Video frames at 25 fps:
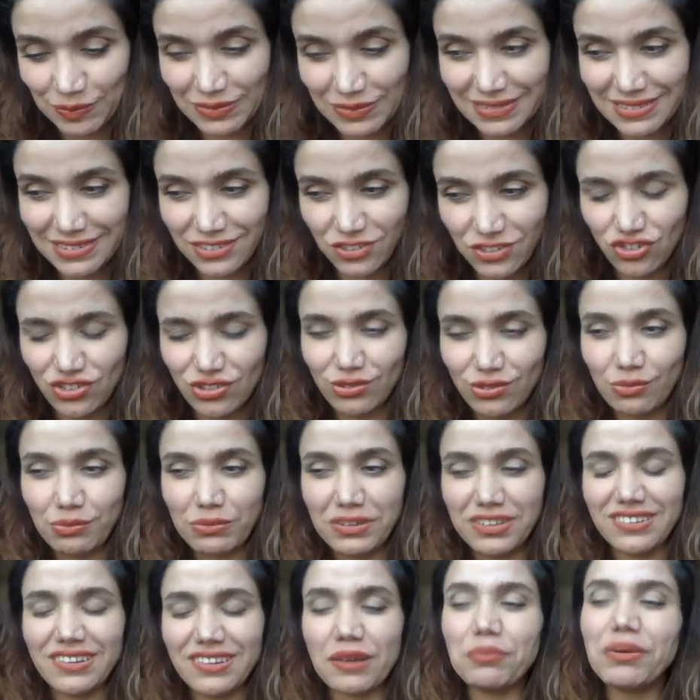digital
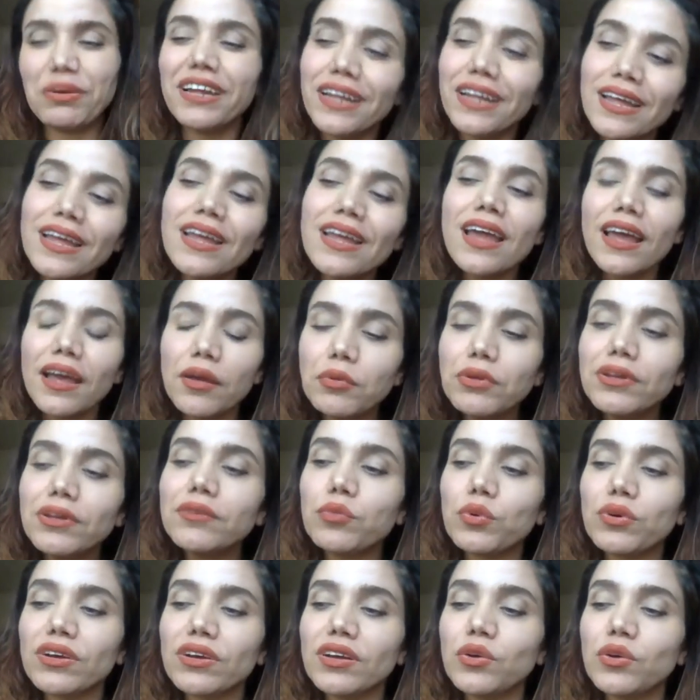media, but I mean,